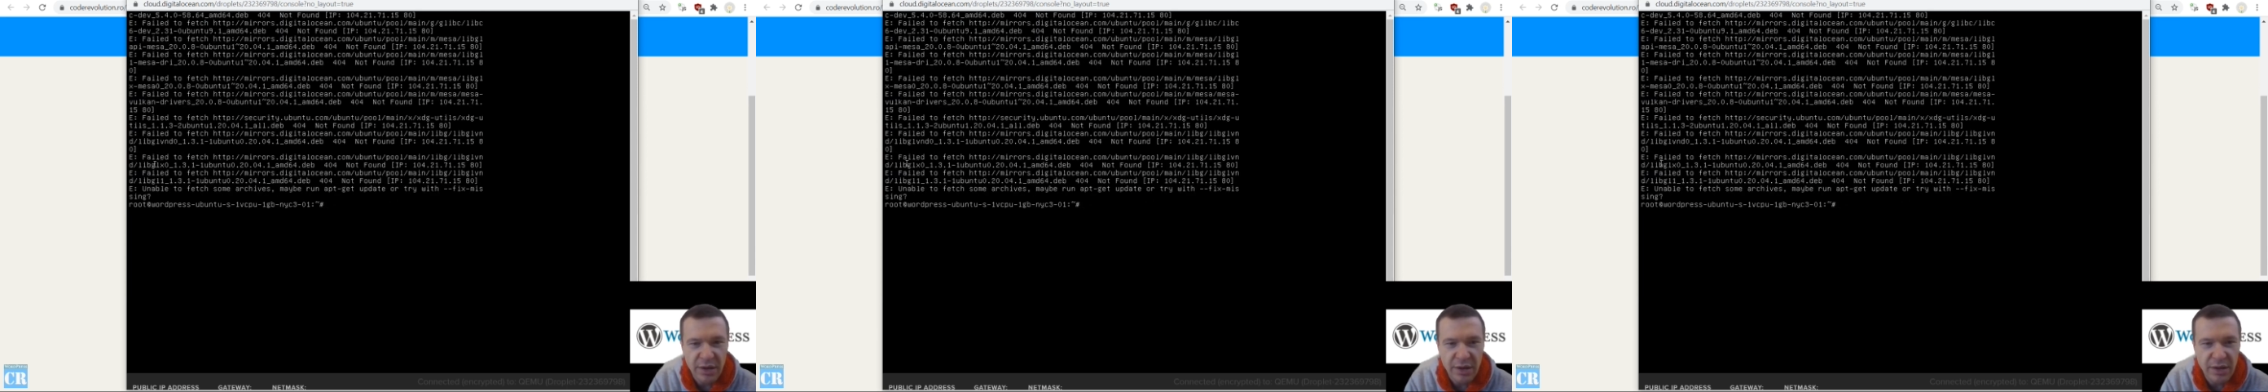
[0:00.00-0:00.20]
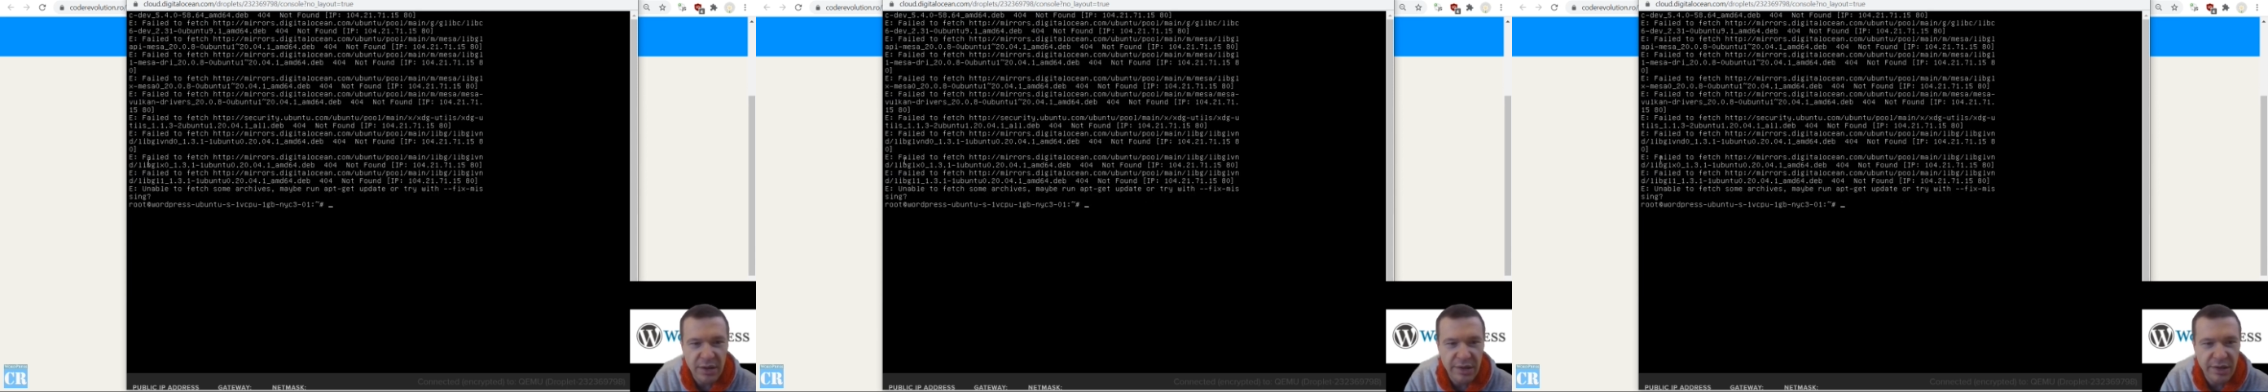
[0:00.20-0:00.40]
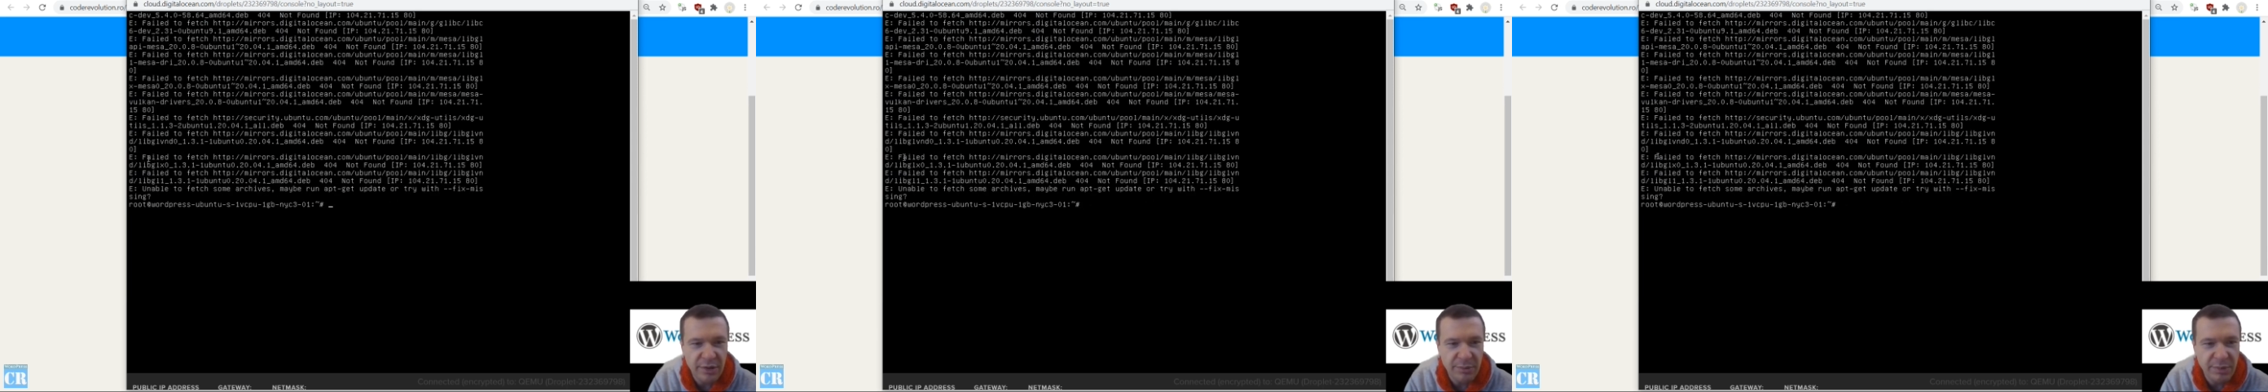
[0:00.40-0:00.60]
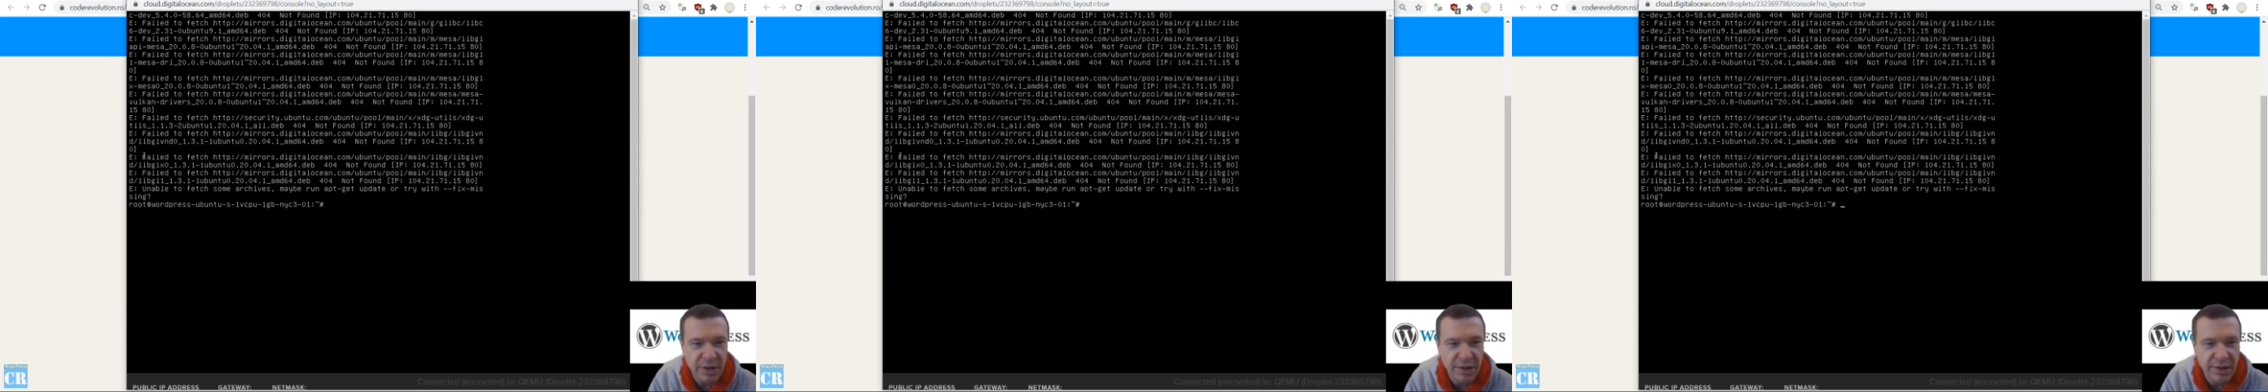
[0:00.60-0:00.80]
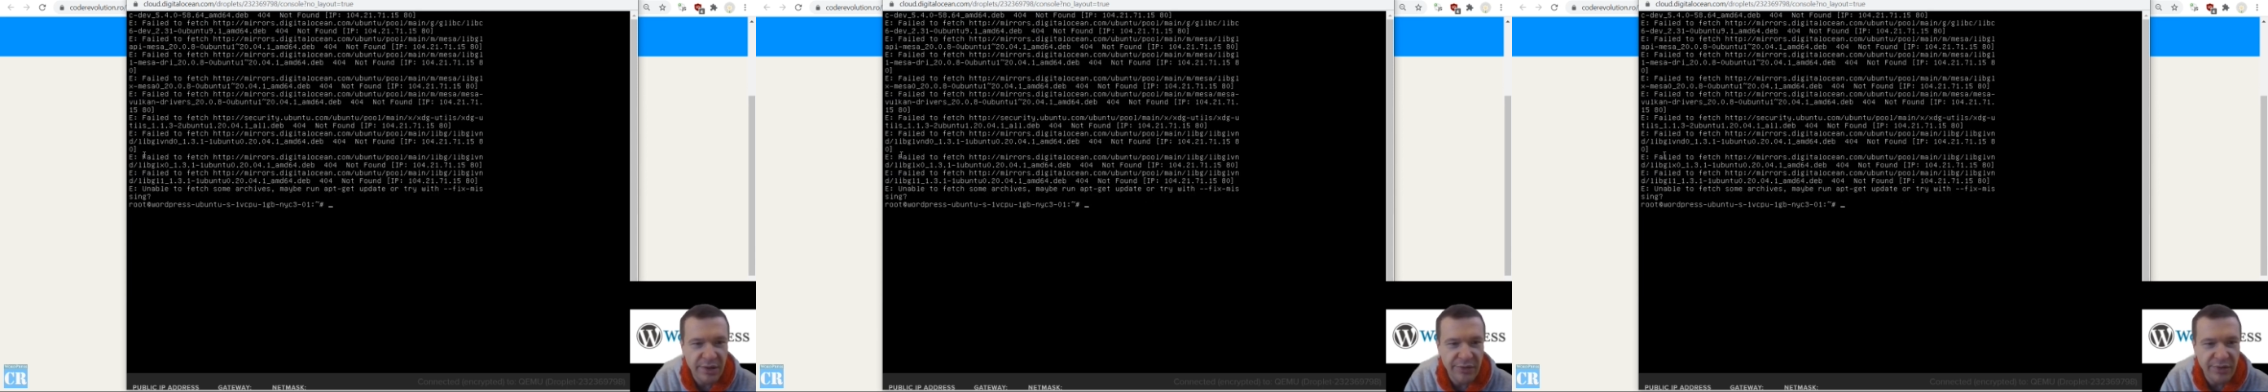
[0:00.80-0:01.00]
earlier
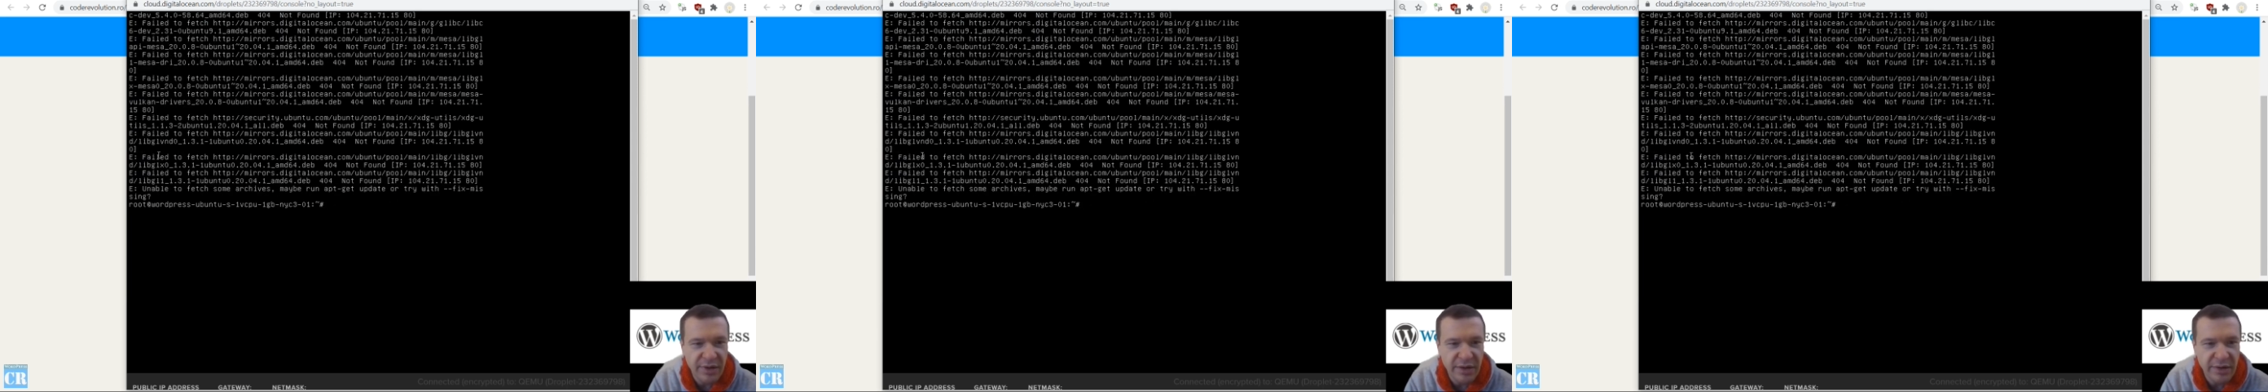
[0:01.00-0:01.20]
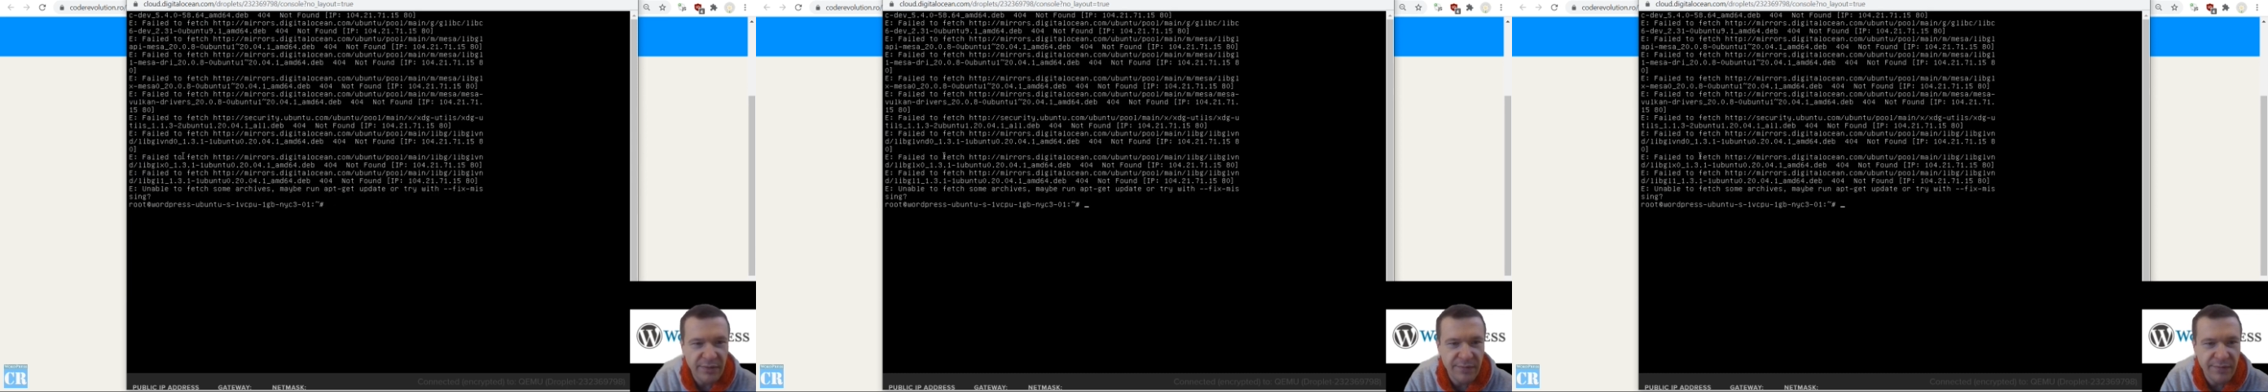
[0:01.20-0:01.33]
because it